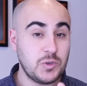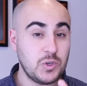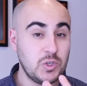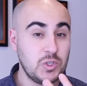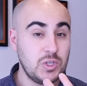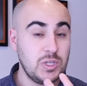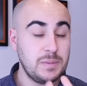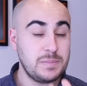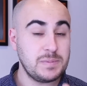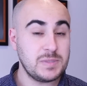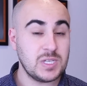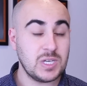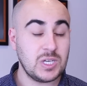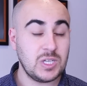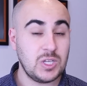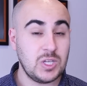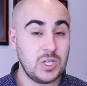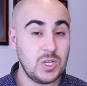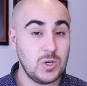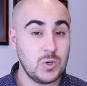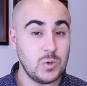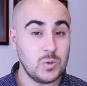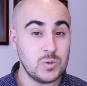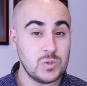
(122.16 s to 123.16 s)
for your lips to
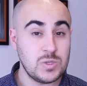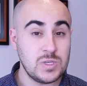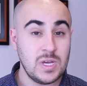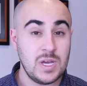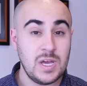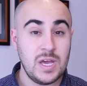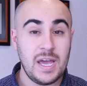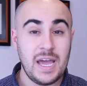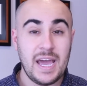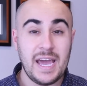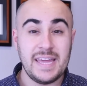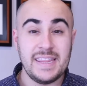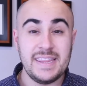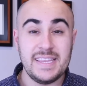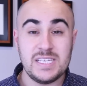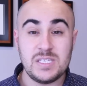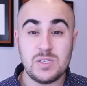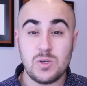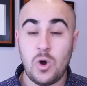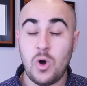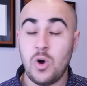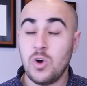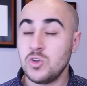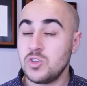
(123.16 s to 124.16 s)
close and
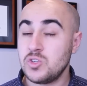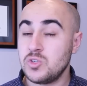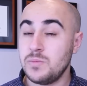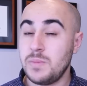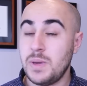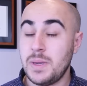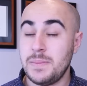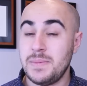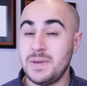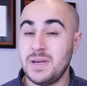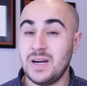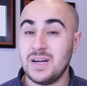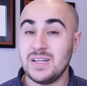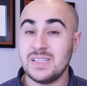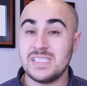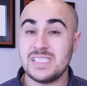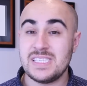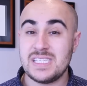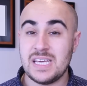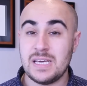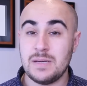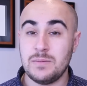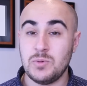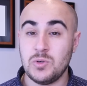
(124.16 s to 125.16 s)
this also may be
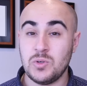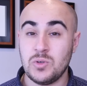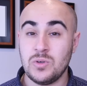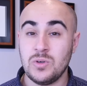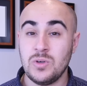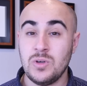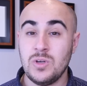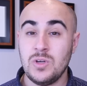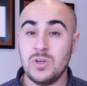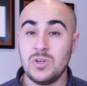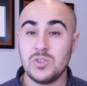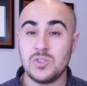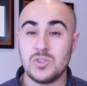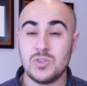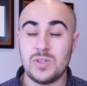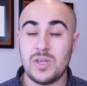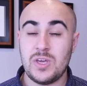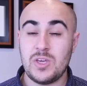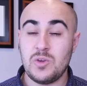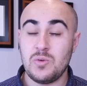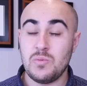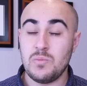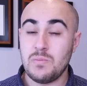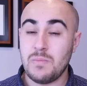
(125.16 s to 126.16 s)
unstable so
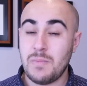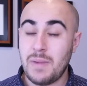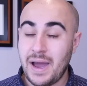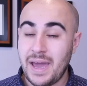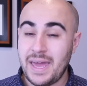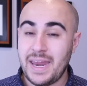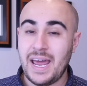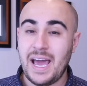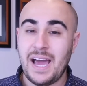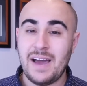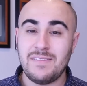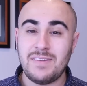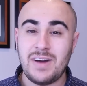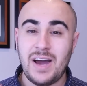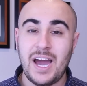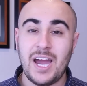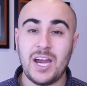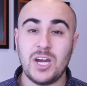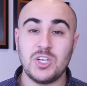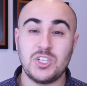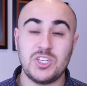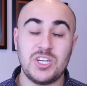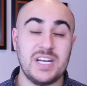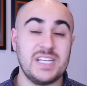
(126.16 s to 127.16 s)
that you might have a
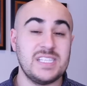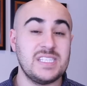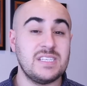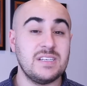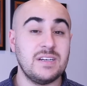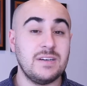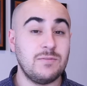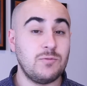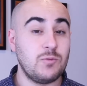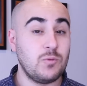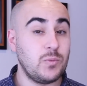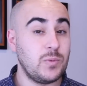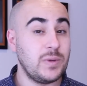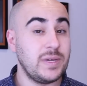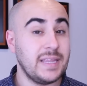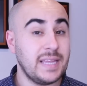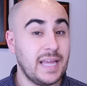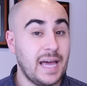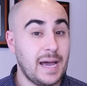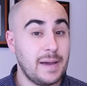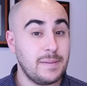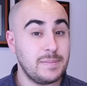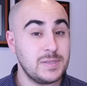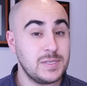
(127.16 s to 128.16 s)
higher chance of
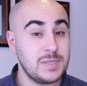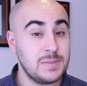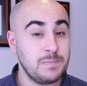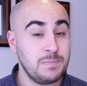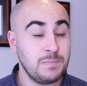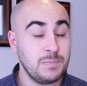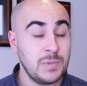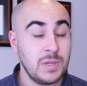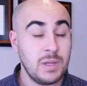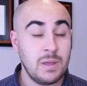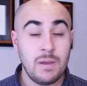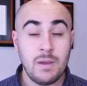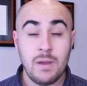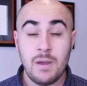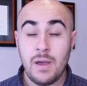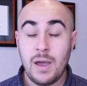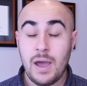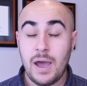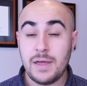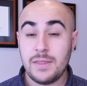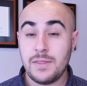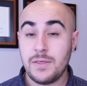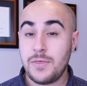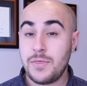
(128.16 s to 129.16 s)
relapse.
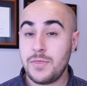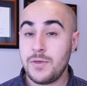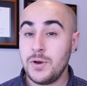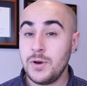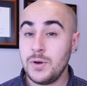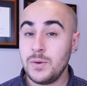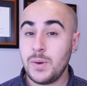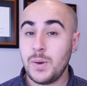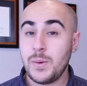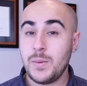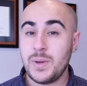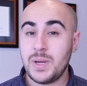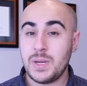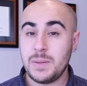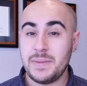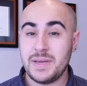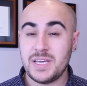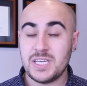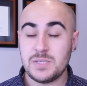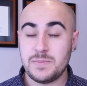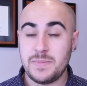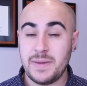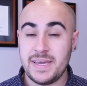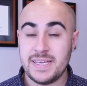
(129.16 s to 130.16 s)
And the third way we can
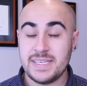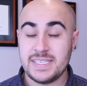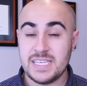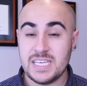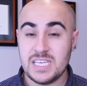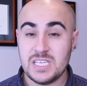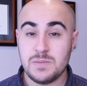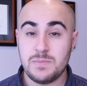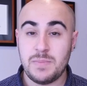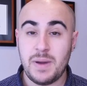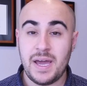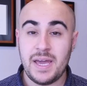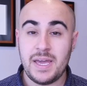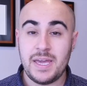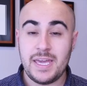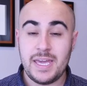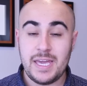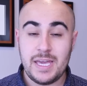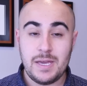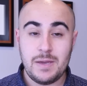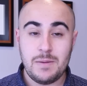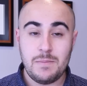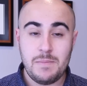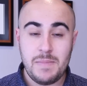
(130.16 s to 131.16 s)
make space is by
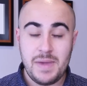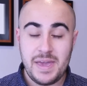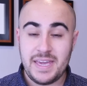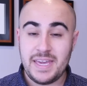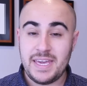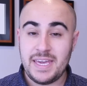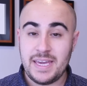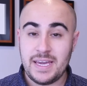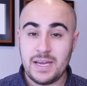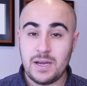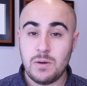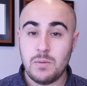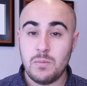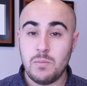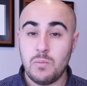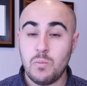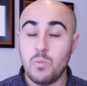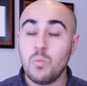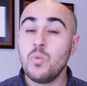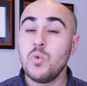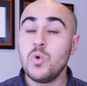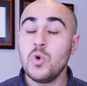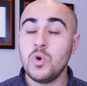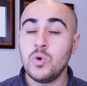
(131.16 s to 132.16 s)

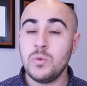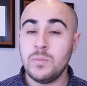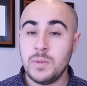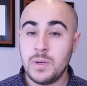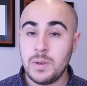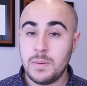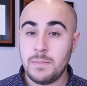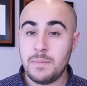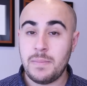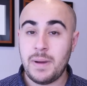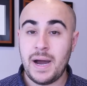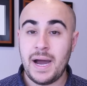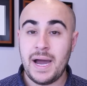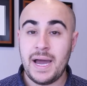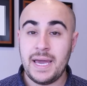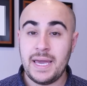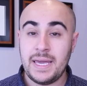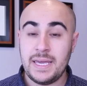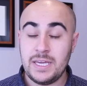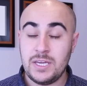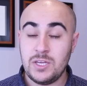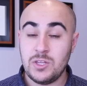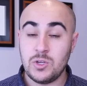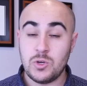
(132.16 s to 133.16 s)
making room
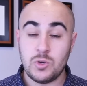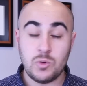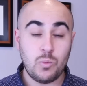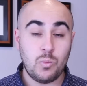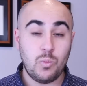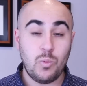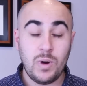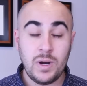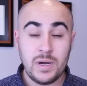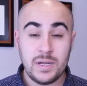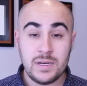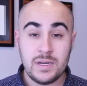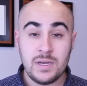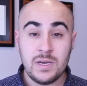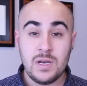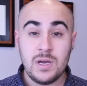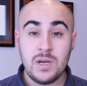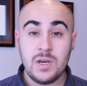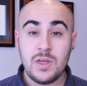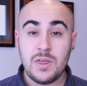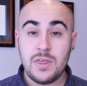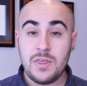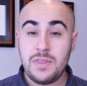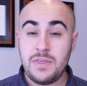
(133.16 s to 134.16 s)
by either one,
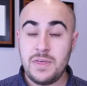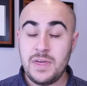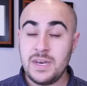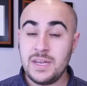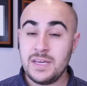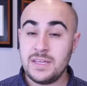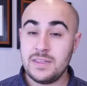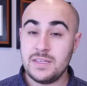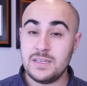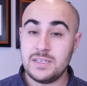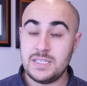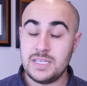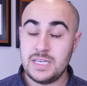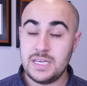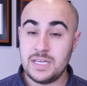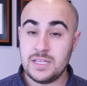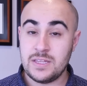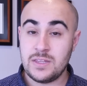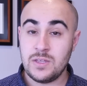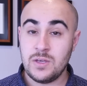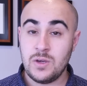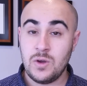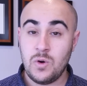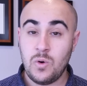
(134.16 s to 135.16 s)
thinning the
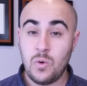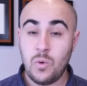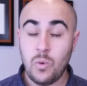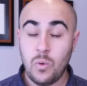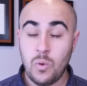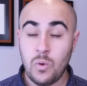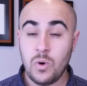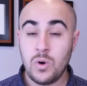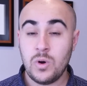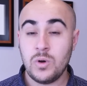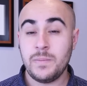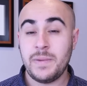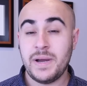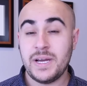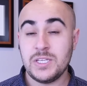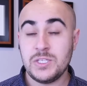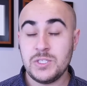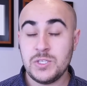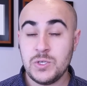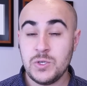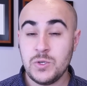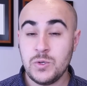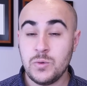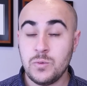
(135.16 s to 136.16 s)
teeth, or by
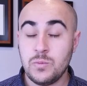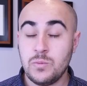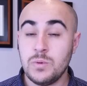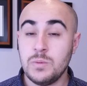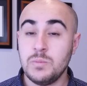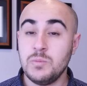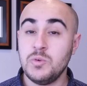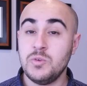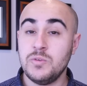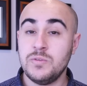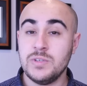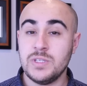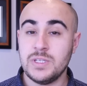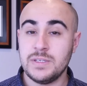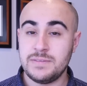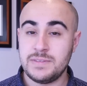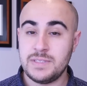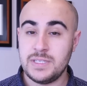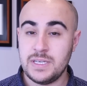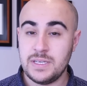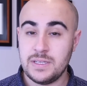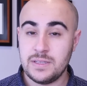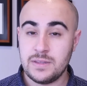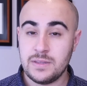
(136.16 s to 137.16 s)
two, removal of
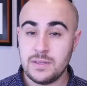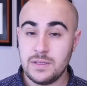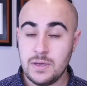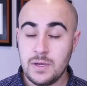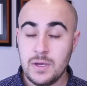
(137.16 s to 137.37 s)
teeth.